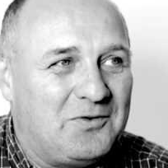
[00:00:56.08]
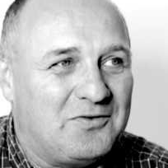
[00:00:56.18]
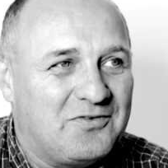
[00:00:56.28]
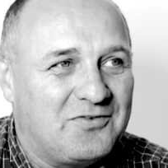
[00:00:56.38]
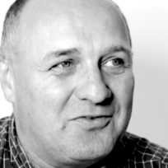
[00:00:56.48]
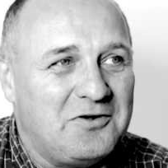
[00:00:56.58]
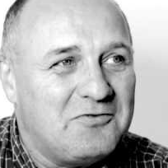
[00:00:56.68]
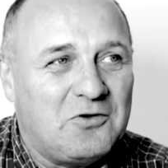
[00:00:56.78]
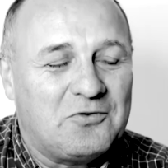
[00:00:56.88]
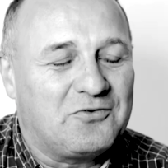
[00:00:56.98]
There's sort
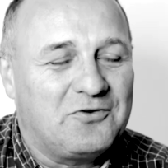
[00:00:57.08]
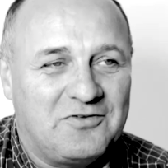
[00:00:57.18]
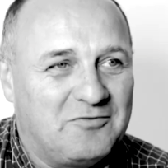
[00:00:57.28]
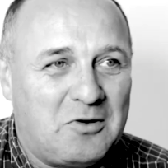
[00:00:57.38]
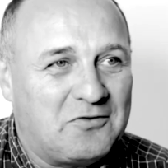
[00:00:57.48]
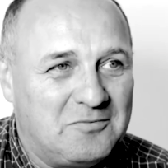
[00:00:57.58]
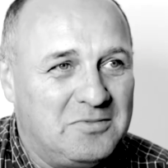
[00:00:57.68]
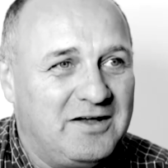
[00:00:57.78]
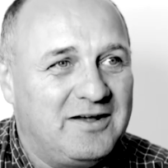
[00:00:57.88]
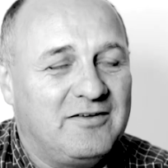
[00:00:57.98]
of all sorts of
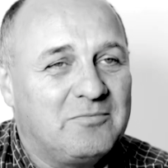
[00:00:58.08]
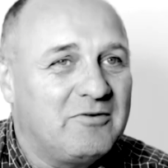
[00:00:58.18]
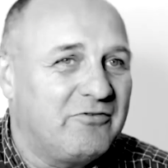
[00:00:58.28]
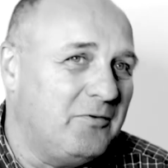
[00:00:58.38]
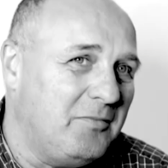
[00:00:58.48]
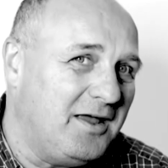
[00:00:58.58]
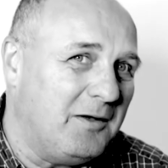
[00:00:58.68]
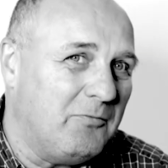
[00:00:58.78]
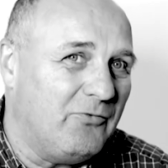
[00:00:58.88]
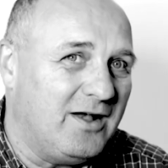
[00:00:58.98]
possibilities, but for me
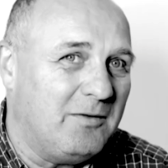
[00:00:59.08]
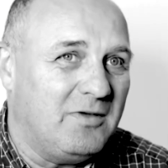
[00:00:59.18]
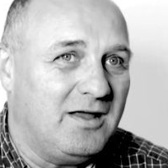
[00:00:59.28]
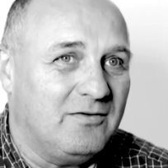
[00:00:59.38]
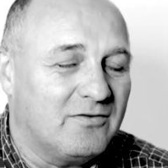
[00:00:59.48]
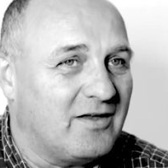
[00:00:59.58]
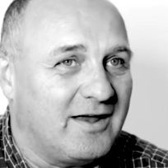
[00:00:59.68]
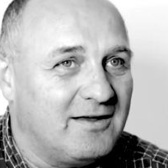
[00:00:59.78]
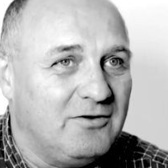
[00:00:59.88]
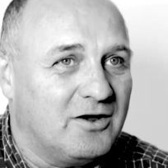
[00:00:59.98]
it really means
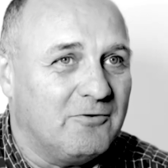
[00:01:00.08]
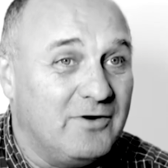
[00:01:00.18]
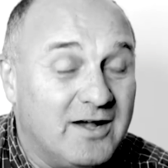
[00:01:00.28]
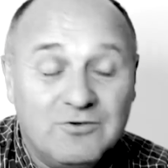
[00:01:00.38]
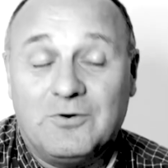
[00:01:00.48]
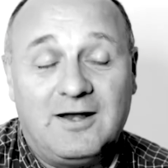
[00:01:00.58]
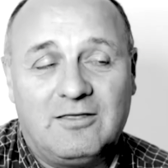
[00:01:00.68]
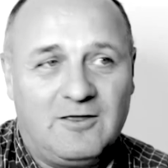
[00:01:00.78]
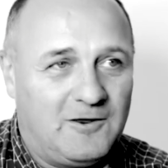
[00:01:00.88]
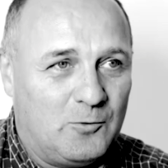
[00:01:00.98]
like you can really do
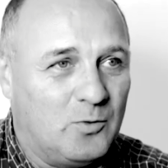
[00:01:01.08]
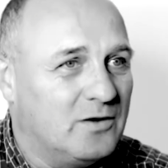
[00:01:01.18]
anything you